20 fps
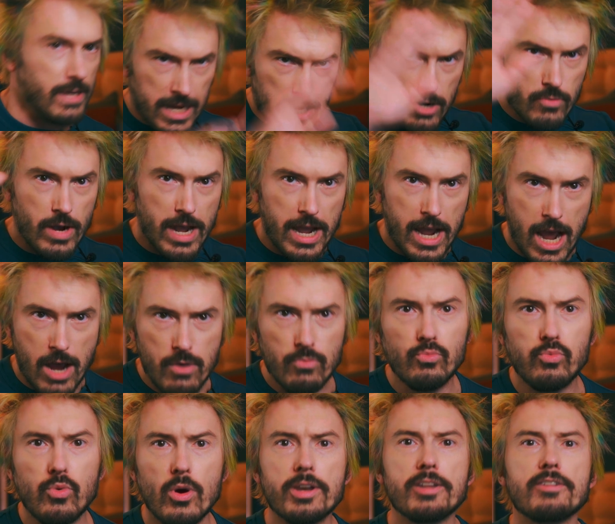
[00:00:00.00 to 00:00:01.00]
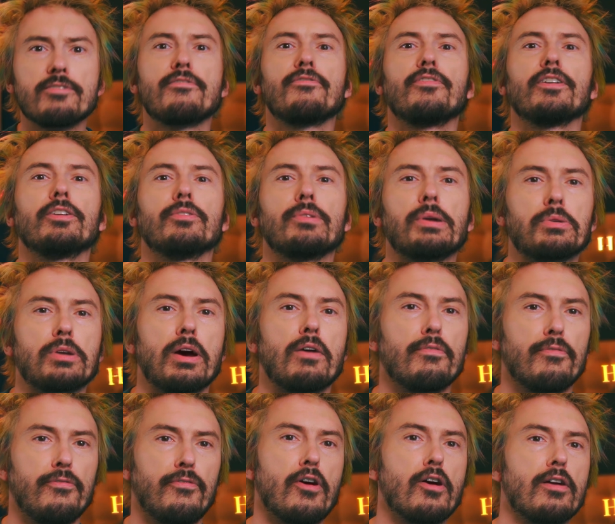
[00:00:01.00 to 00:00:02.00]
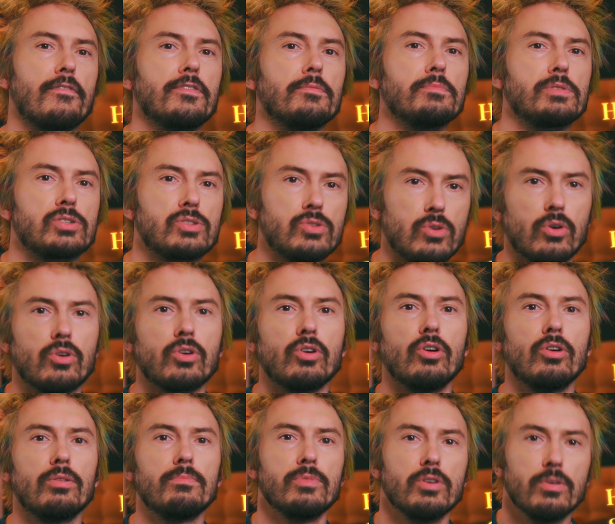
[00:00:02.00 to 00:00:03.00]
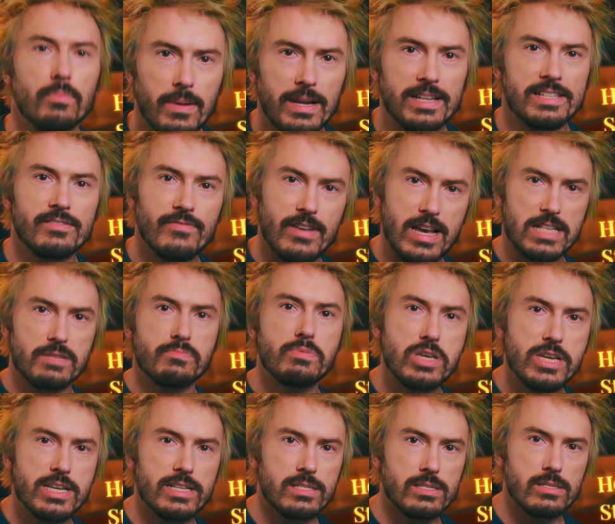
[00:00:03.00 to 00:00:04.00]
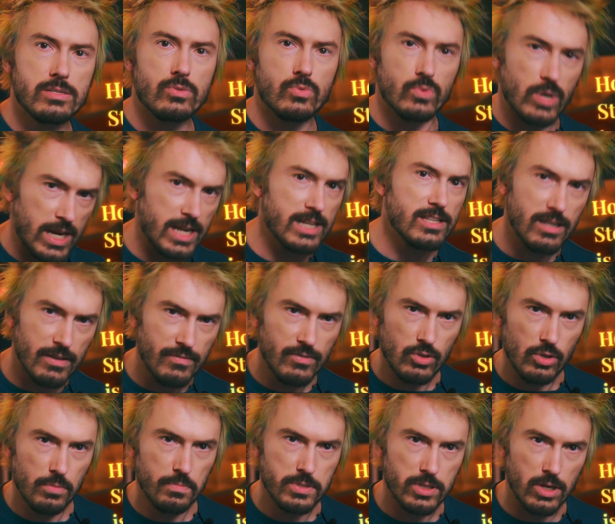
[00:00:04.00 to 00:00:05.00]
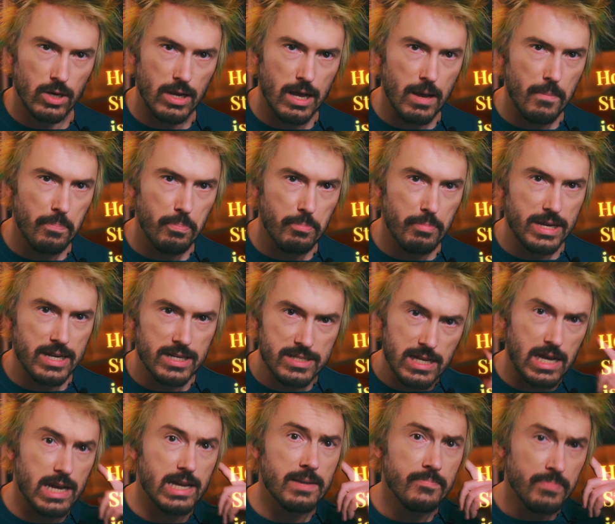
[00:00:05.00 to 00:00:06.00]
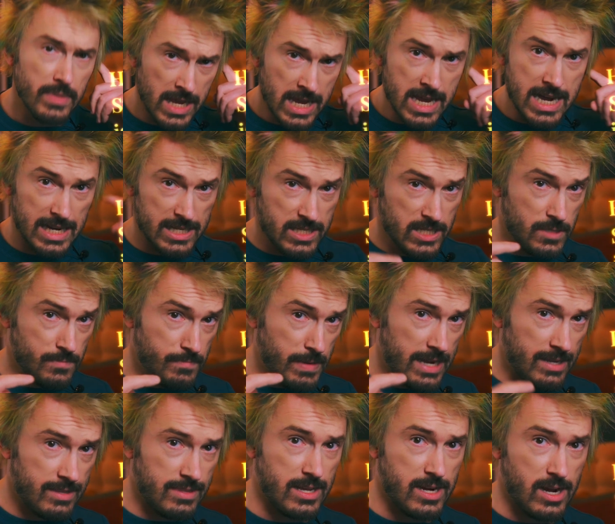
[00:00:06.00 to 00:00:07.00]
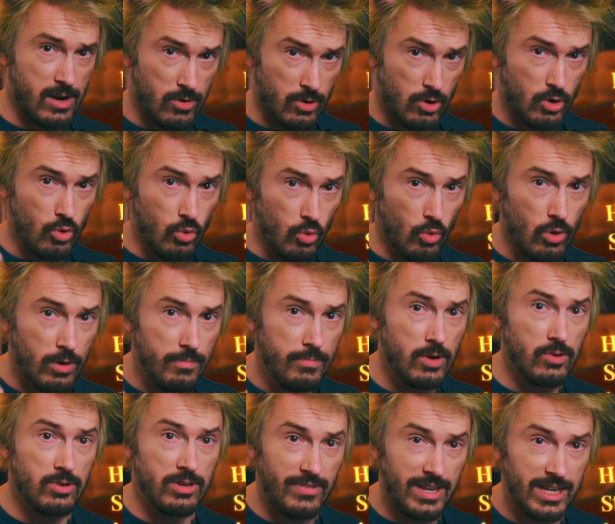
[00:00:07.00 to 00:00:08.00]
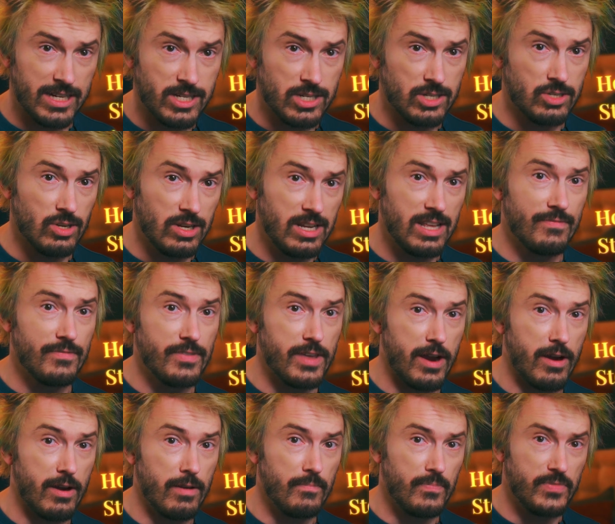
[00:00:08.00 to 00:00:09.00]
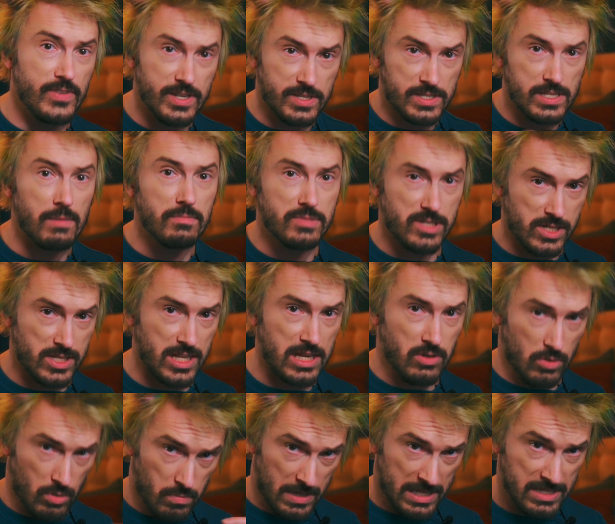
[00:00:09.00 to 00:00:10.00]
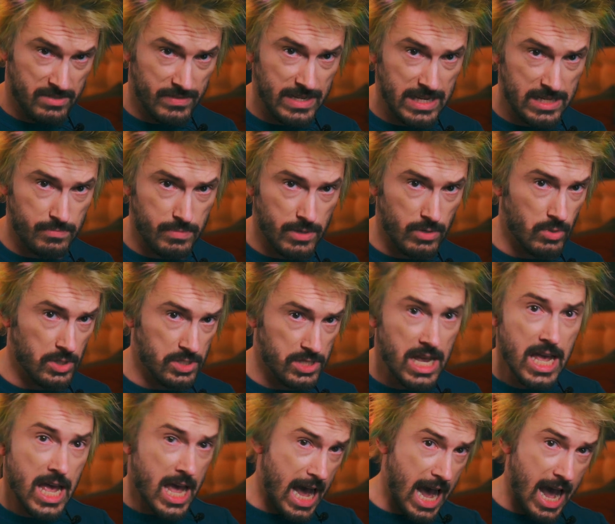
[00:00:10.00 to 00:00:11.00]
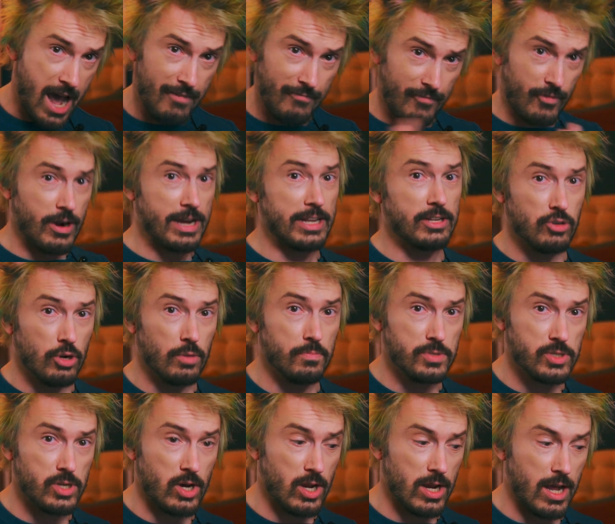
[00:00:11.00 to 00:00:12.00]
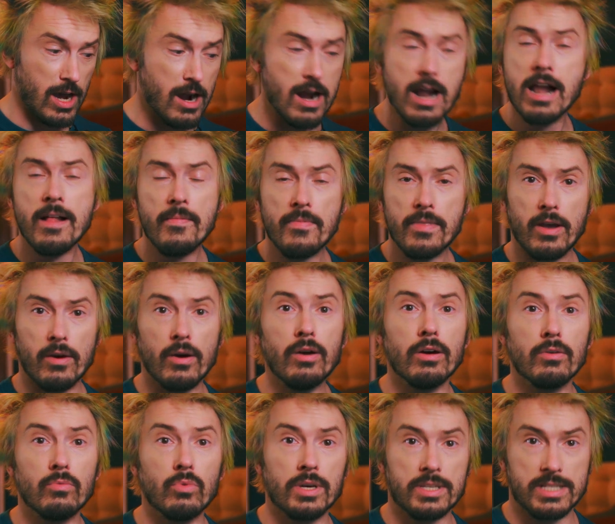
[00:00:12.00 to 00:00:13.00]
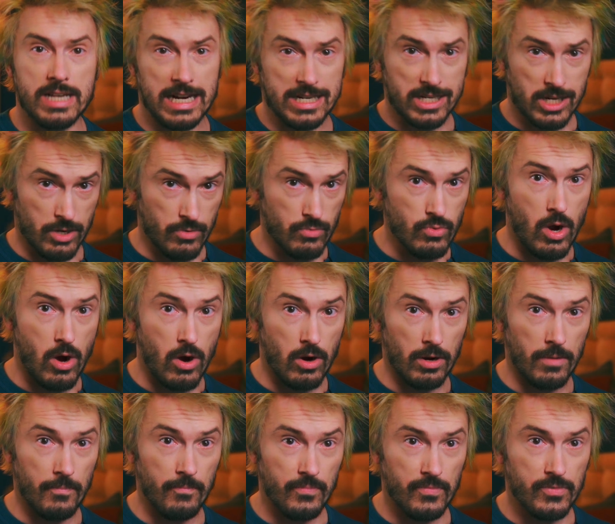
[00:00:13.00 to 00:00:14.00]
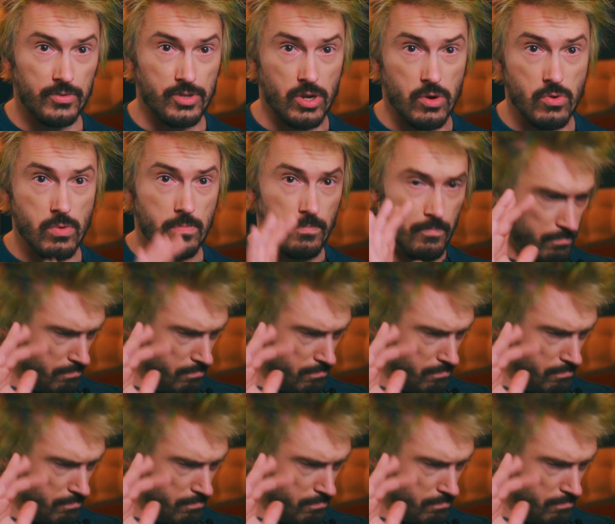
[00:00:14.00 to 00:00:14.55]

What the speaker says: anyway, I wanted to figure out how far from Stockholm Upplands Väsby is relative to Uppsala, because I suspect that our core motivation to live there, the assumption that Upplands Väsby was halfway to Uppsala, was actually wrong. So